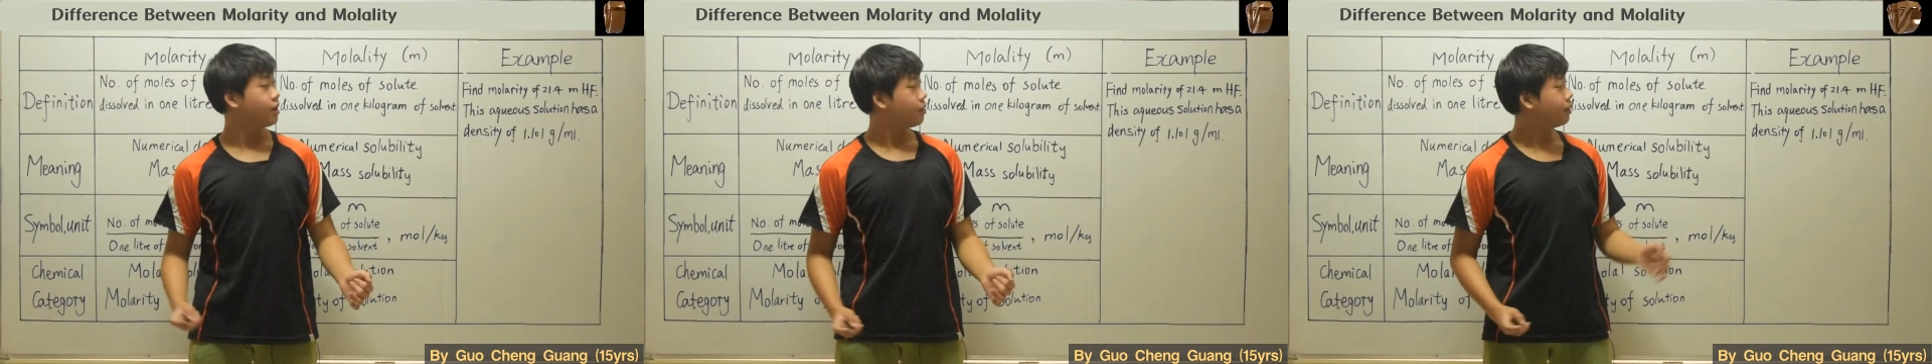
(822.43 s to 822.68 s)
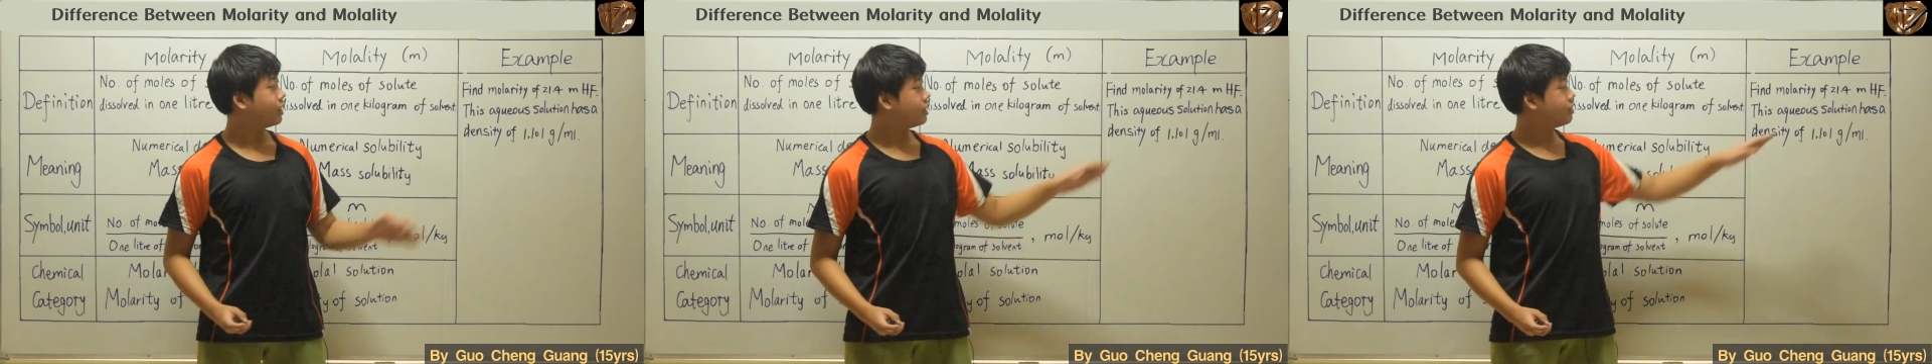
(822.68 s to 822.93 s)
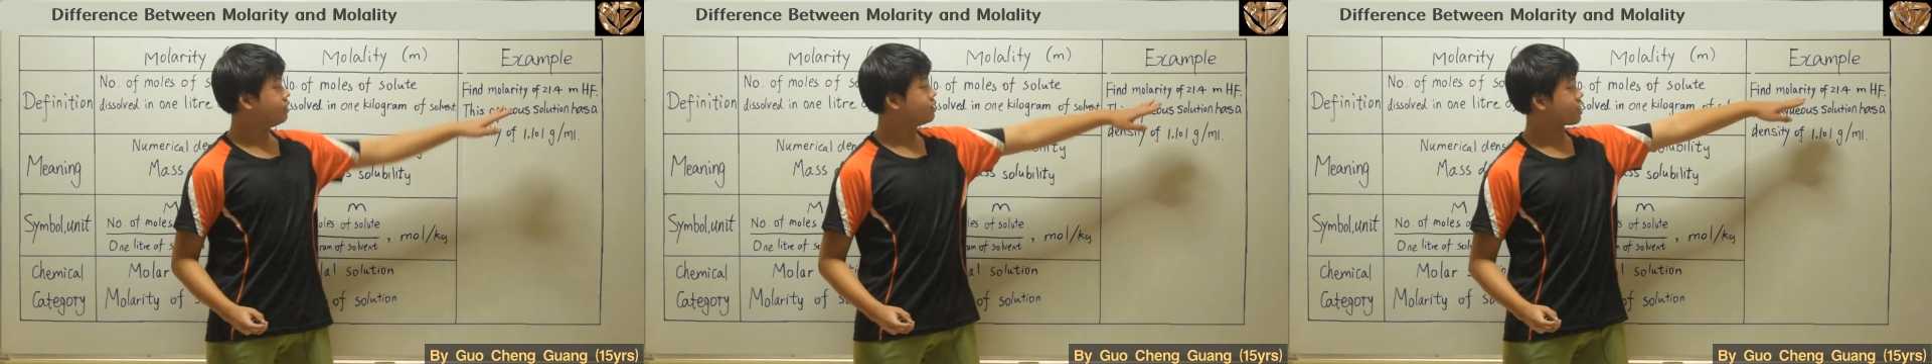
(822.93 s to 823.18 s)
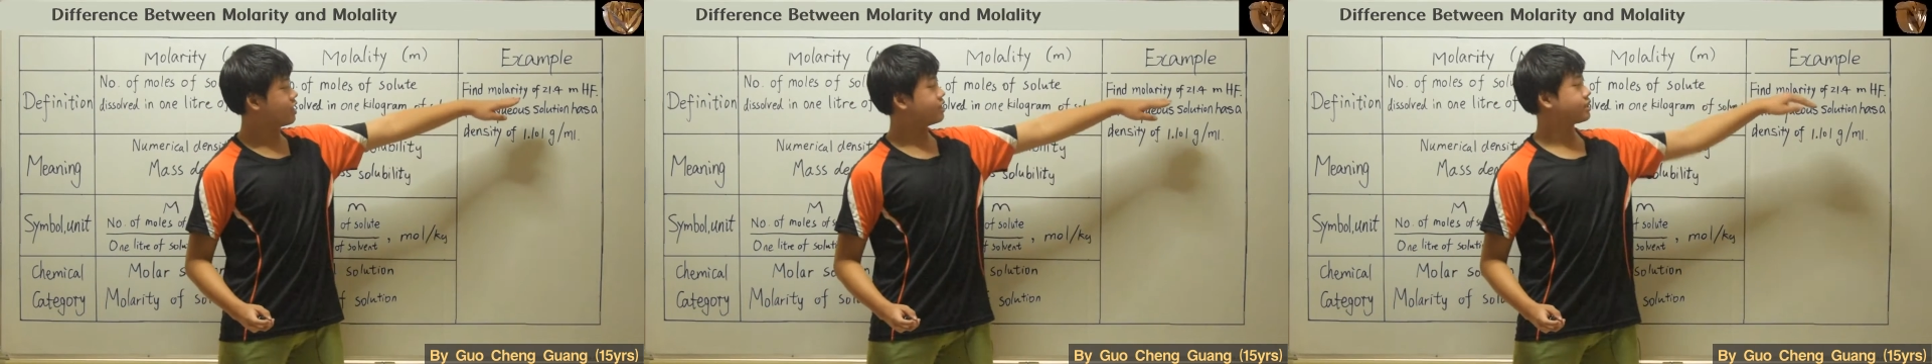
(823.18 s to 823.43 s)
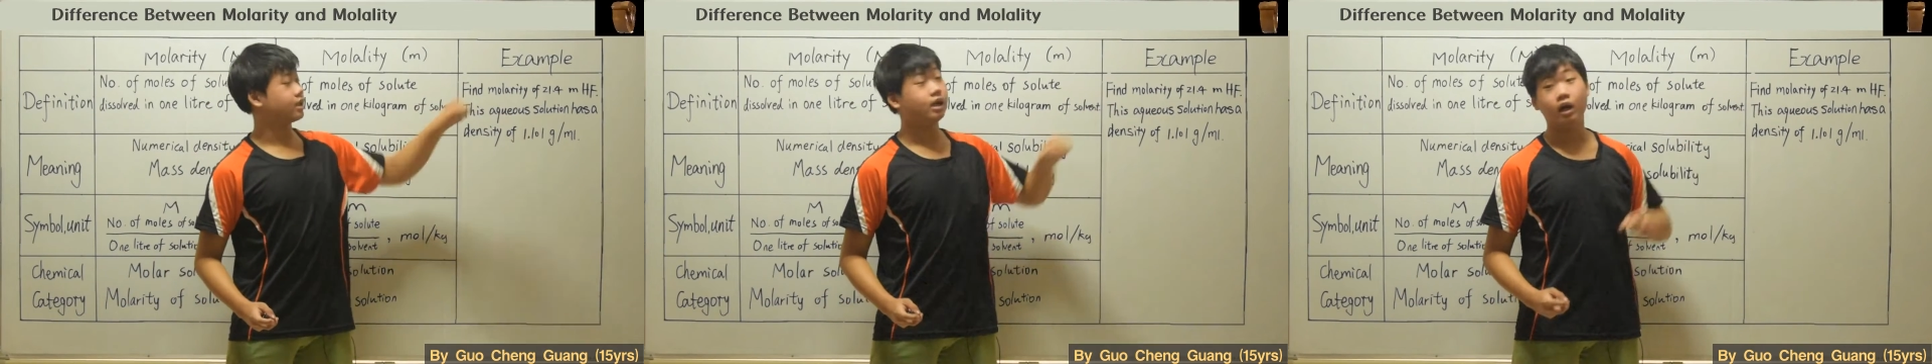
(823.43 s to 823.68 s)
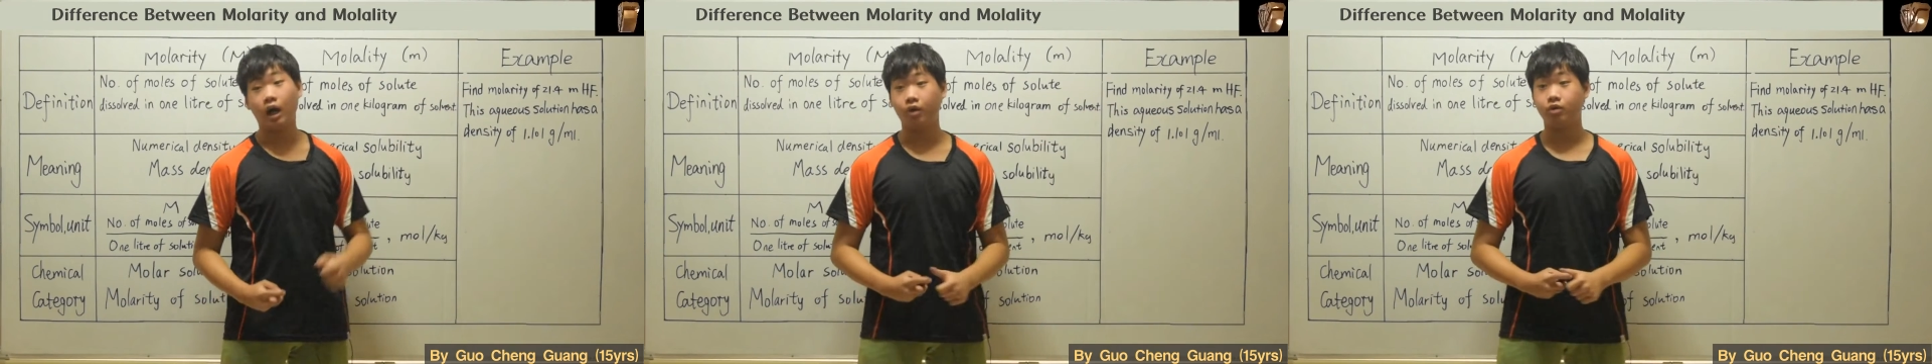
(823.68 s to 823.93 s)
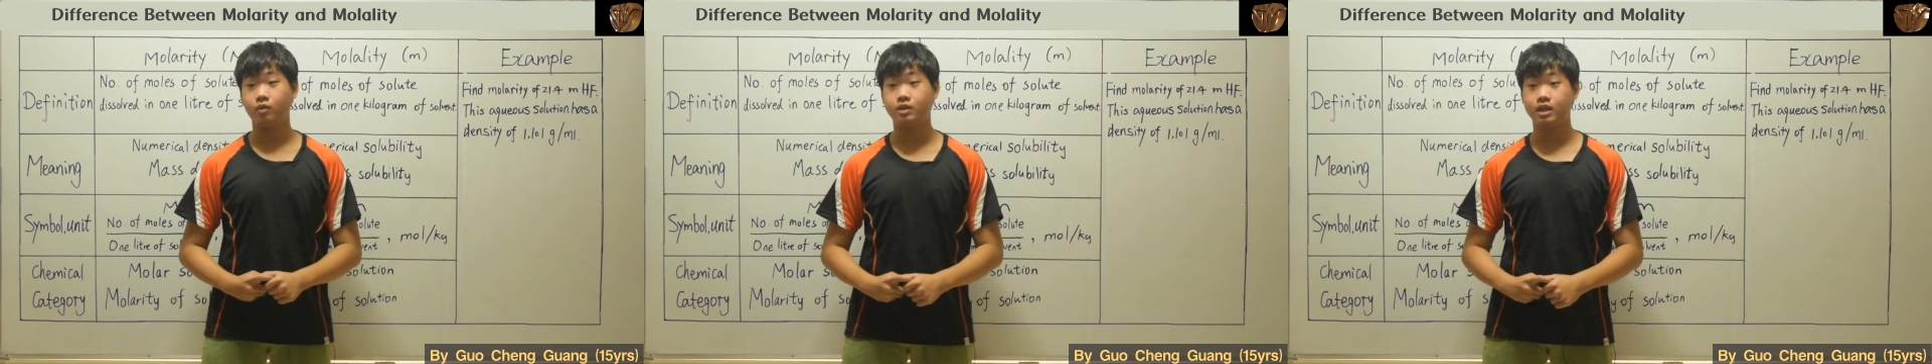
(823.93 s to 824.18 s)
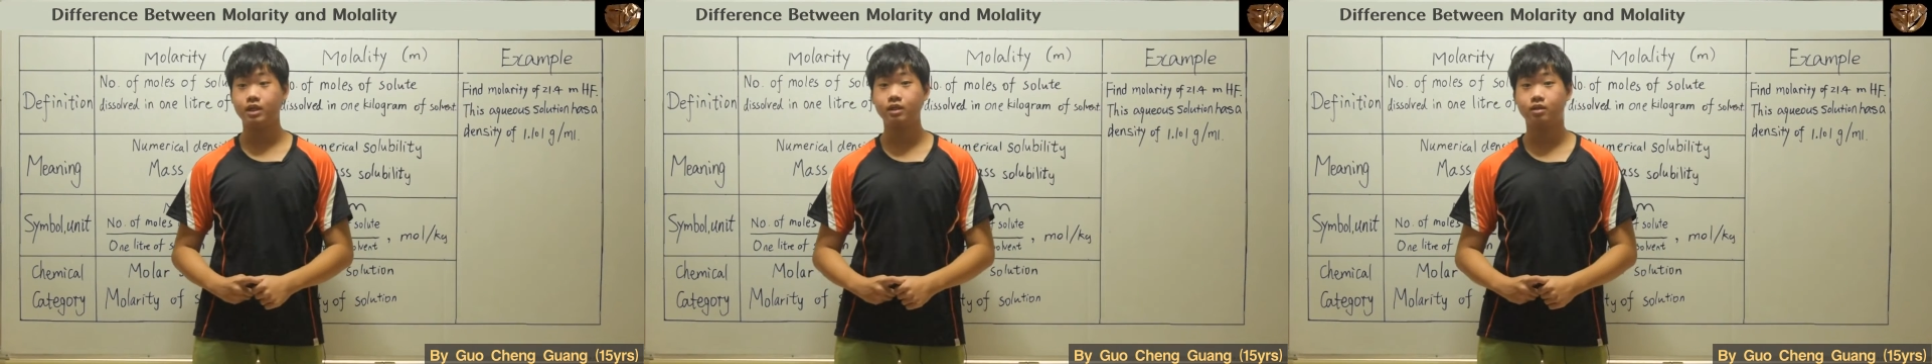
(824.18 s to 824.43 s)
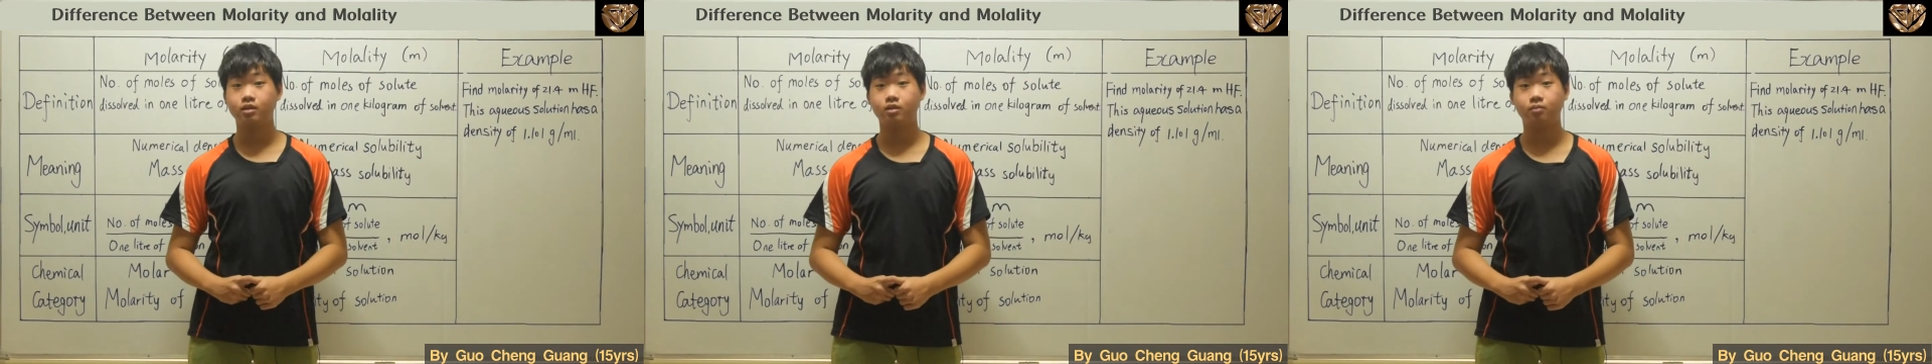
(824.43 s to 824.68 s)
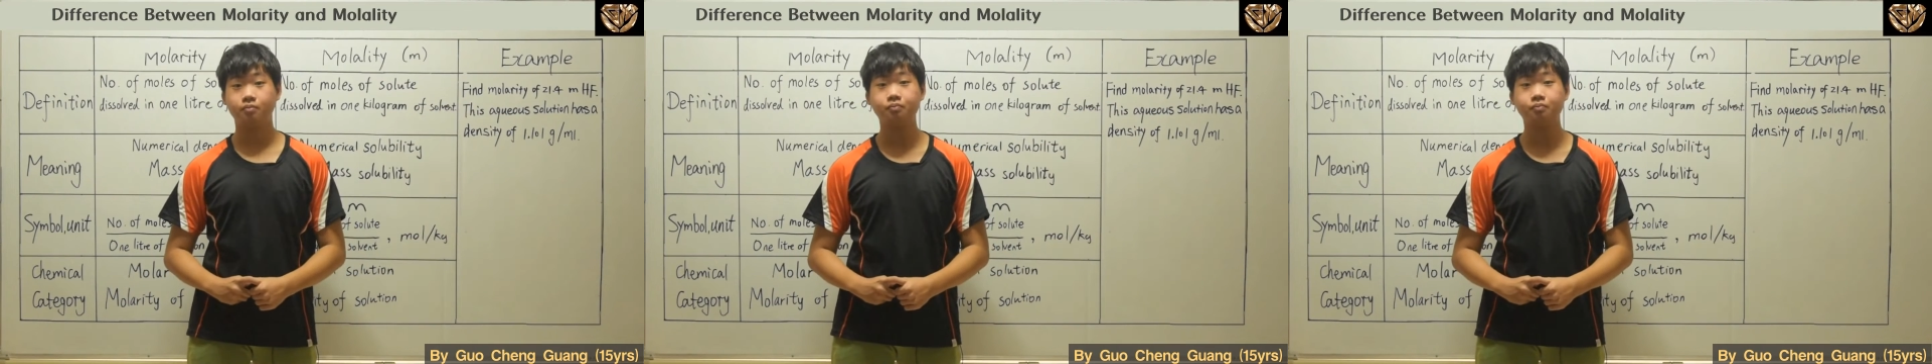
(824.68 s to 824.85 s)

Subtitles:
But in this case, how do we say it?